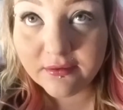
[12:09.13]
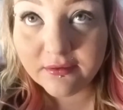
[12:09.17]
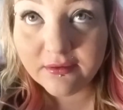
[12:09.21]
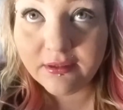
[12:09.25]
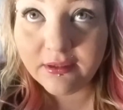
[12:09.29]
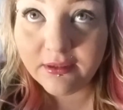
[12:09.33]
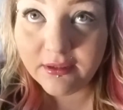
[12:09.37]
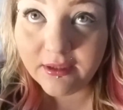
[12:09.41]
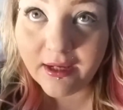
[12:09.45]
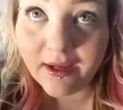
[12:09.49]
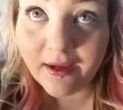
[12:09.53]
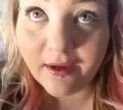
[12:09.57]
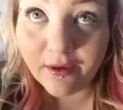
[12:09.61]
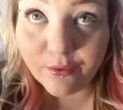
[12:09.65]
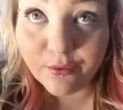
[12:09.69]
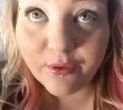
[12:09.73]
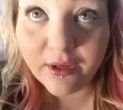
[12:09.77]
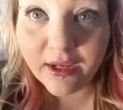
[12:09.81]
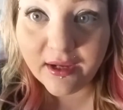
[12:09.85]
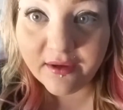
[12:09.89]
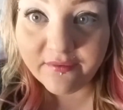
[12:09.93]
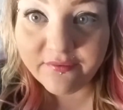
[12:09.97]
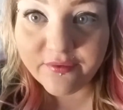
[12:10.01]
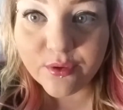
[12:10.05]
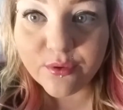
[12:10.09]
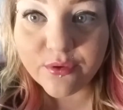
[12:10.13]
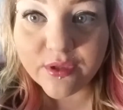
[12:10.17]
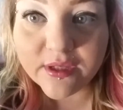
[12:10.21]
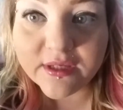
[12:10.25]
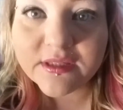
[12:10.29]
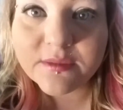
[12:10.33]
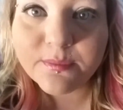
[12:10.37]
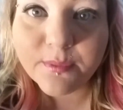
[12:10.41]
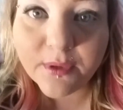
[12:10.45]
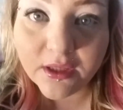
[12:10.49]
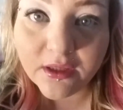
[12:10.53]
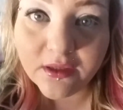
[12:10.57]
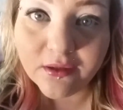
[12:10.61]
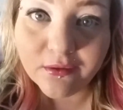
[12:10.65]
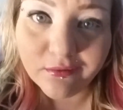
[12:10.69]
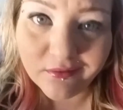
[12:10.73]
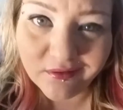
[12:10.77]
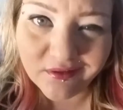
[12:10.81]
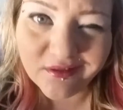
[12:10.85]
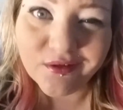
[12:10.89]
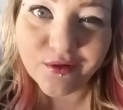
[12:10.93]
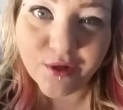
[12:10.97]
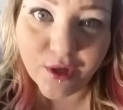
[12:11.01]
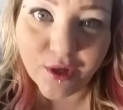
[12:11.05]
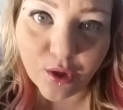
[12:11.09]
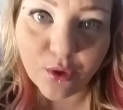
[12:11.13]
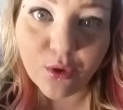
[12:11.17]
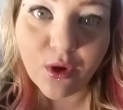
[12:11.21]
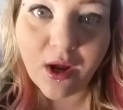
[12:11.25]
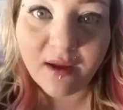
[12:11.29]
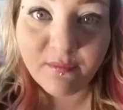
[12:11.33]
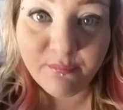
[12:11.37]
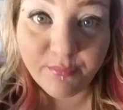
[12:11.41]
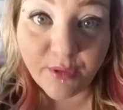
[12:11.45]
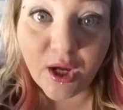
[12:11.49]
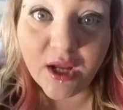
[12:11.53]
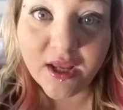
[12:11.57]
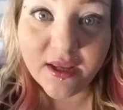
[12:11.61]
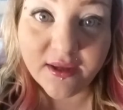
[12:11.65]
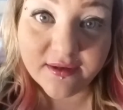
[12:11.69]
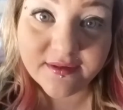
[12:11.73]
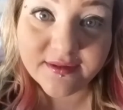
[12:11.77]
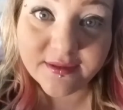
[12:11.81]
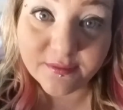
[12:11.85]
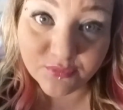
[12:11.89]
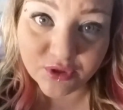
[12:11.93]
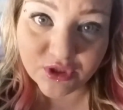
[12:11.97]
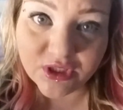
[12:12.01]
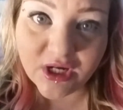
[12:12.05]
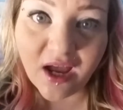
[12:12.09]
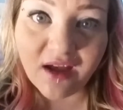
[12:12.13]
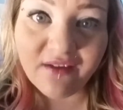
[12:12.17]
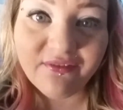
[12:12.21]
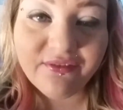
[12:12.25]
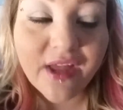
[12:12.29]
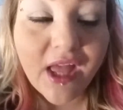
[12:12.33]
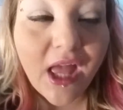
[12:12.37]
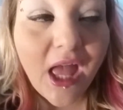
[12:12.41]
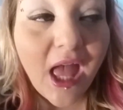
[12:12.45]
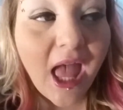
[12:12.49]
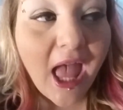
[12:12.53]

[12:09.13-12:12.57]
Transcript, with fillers: Yeah, okay, a few things, but you, you know, I bought some stuff.